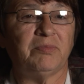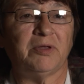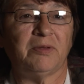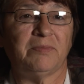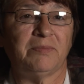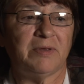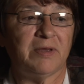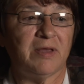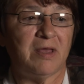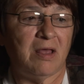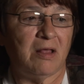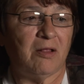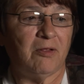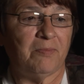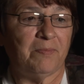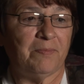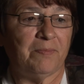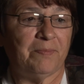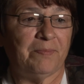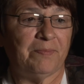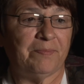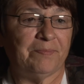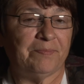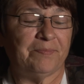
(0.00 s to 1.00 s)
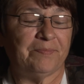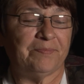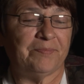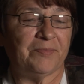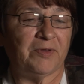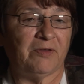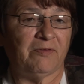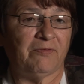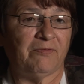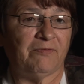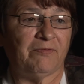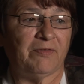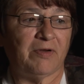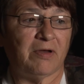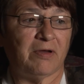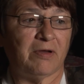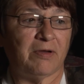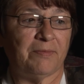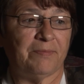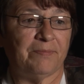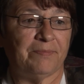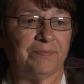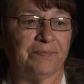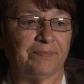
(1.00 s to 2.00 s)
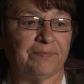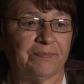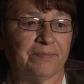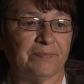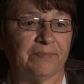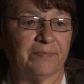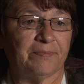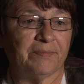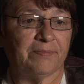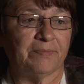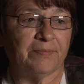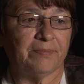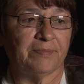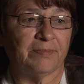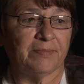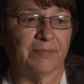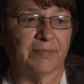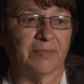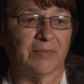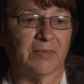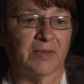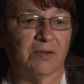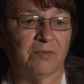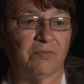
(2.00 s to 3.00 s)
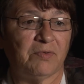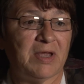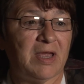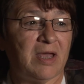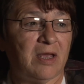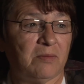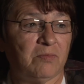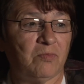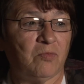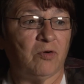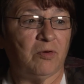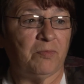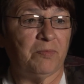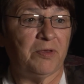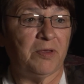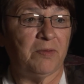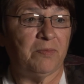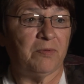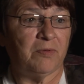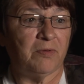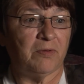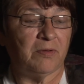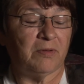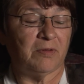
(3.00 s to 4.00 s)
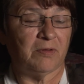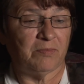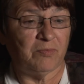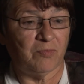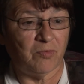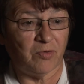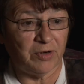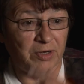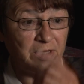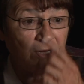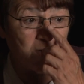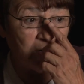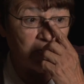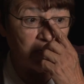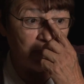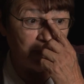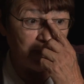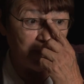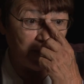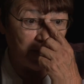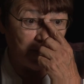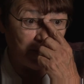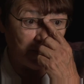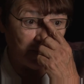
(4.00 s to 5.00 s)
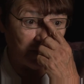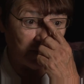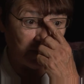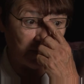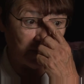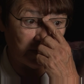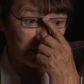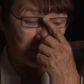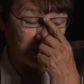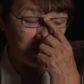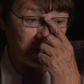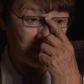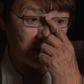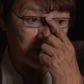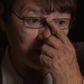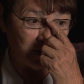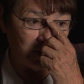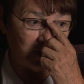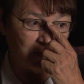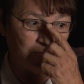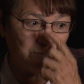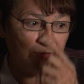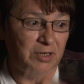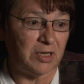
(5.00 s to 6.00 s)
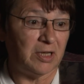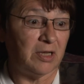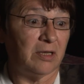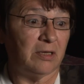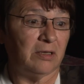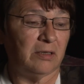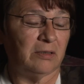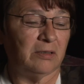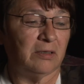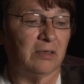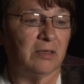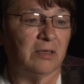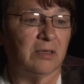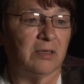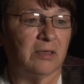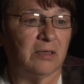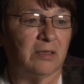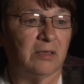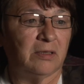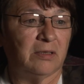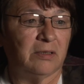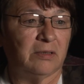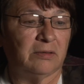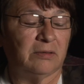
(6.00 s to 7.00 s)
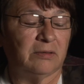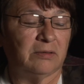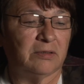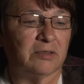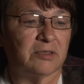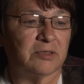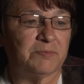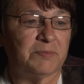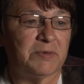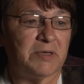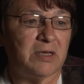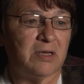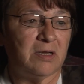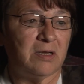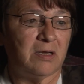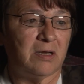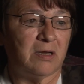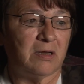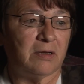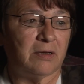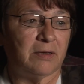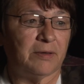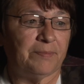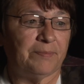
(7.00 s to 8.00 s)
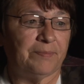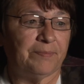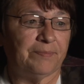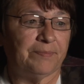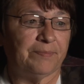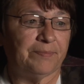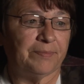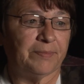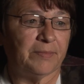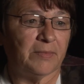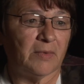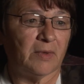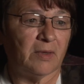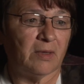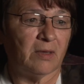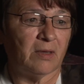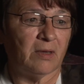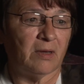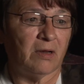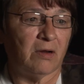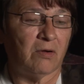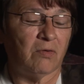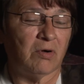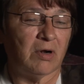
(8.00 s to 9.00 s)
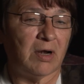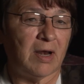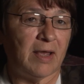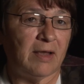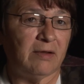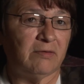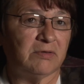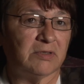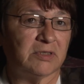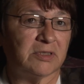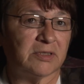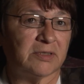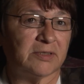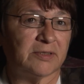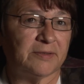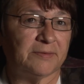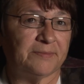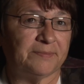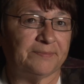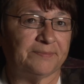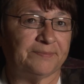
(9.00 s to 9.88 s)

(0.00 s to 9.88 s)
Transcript: be a big help if uh, we had more people, more younger people learning to speak uh, our languages.